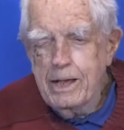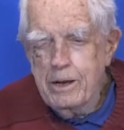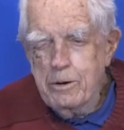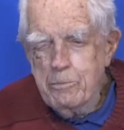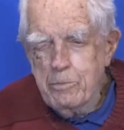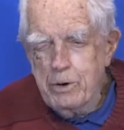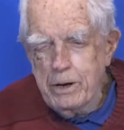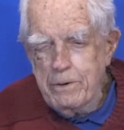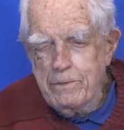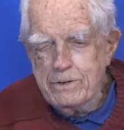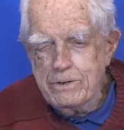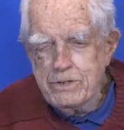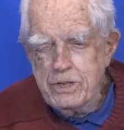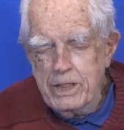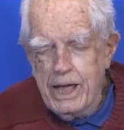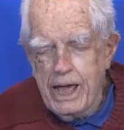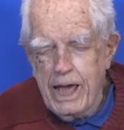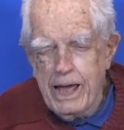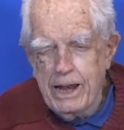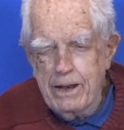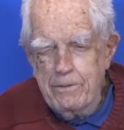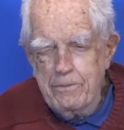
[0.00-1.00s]
Previous to
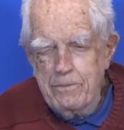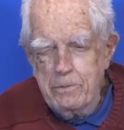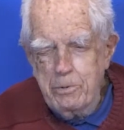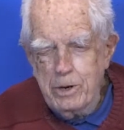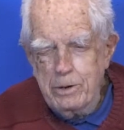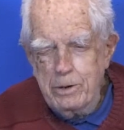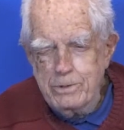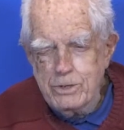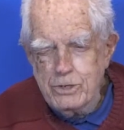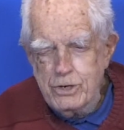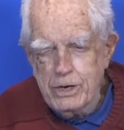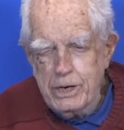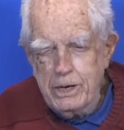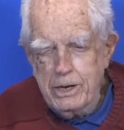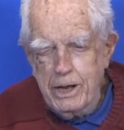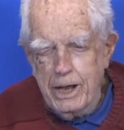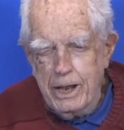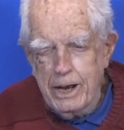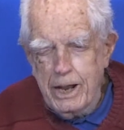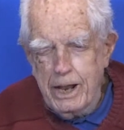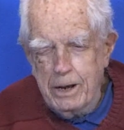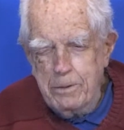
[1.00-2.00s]
that, if you put a machine
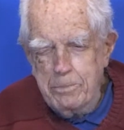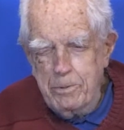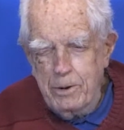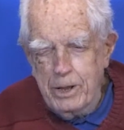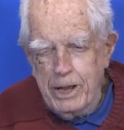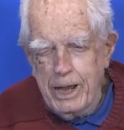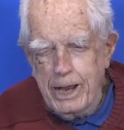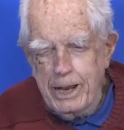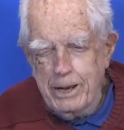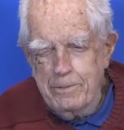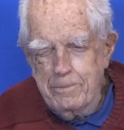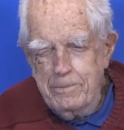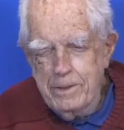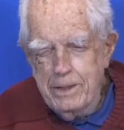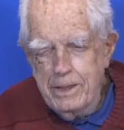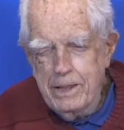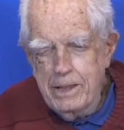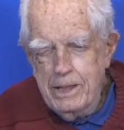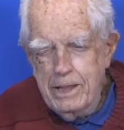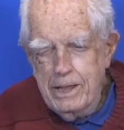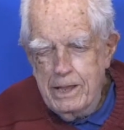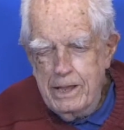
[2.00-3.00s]
gun on a plane,
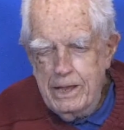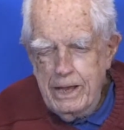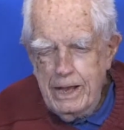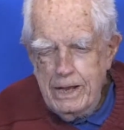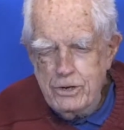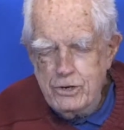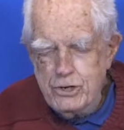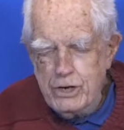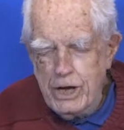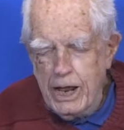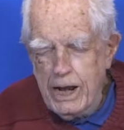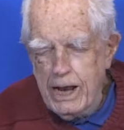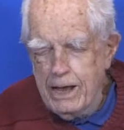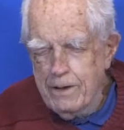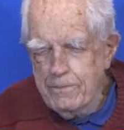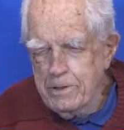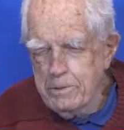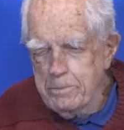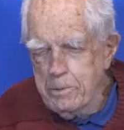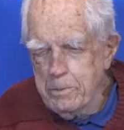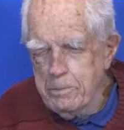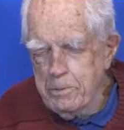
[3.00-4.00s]
it shot off
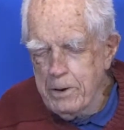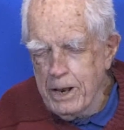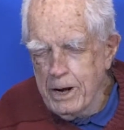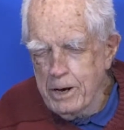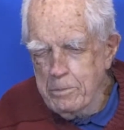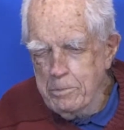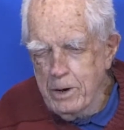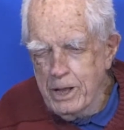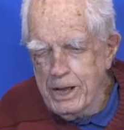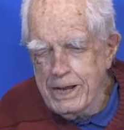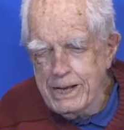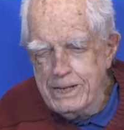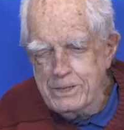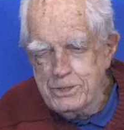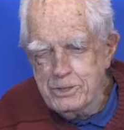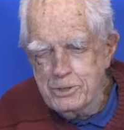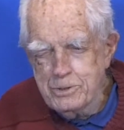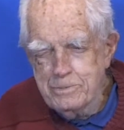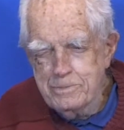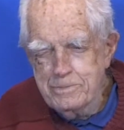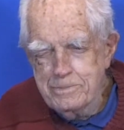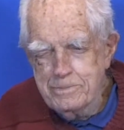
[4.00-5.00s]
the propeller
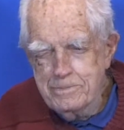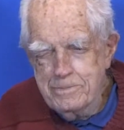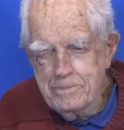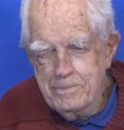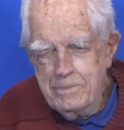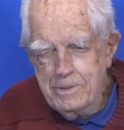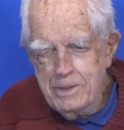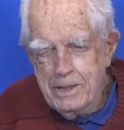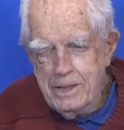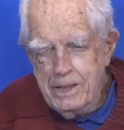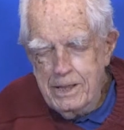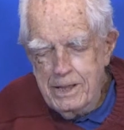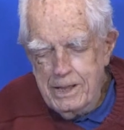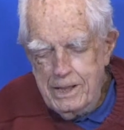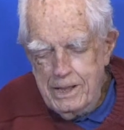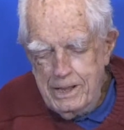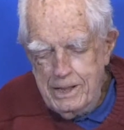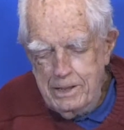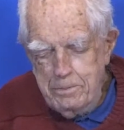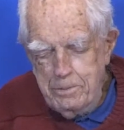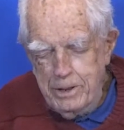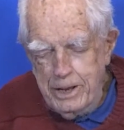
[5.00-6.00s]
blades.
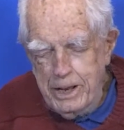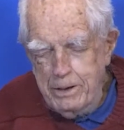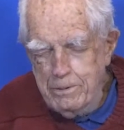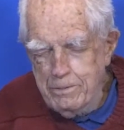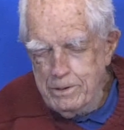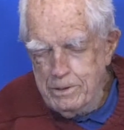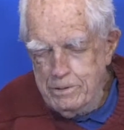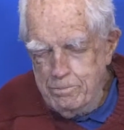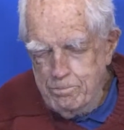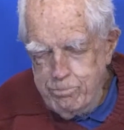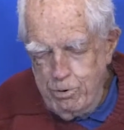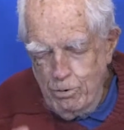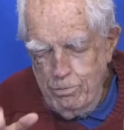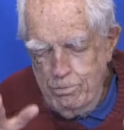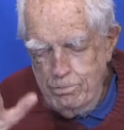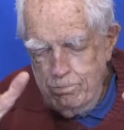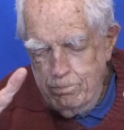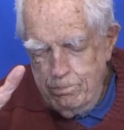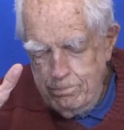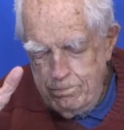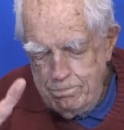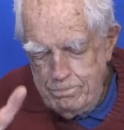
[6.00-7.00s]
And the plane would
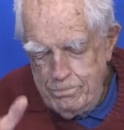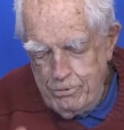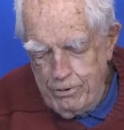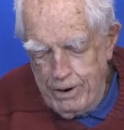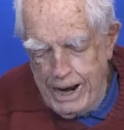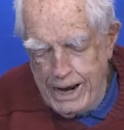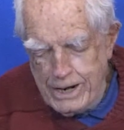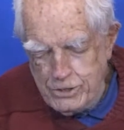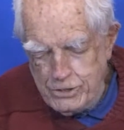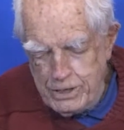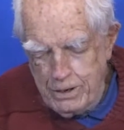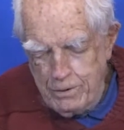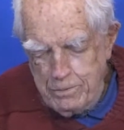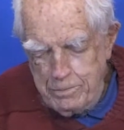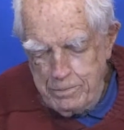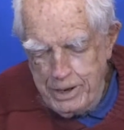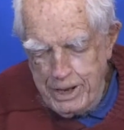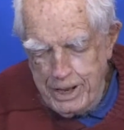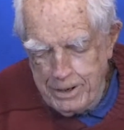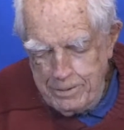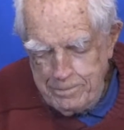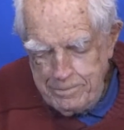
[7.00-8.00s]
boom, crash. That would
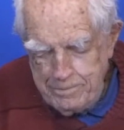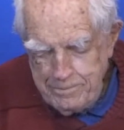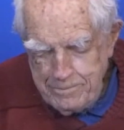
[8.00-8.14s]
be it.